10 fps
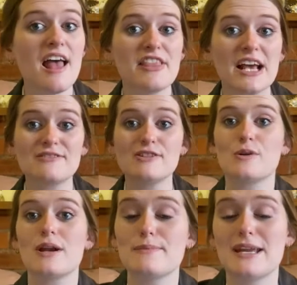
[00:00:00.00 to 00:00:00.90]
Thanks for
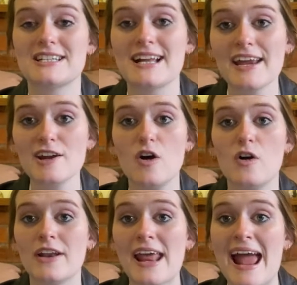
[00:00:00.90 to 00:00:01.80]
joining me today
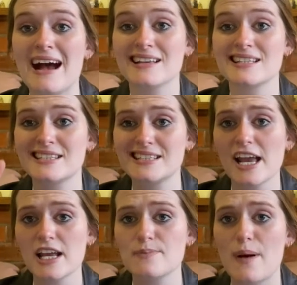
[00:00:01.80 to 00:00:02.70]
on our second